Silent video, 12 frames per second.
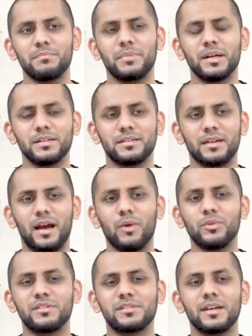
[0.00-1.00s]
but I
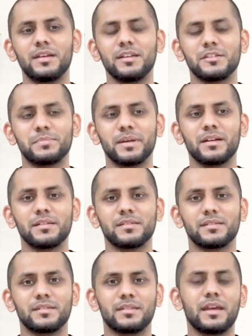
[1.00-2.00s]
would say it's
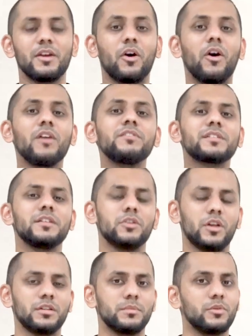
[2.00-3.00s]
because they are obviously
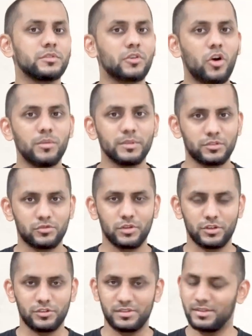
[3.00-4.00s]
not the most common
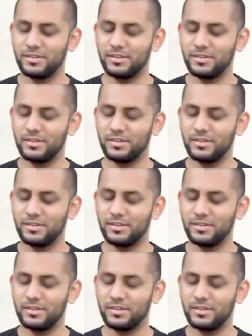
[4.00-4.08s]
structures,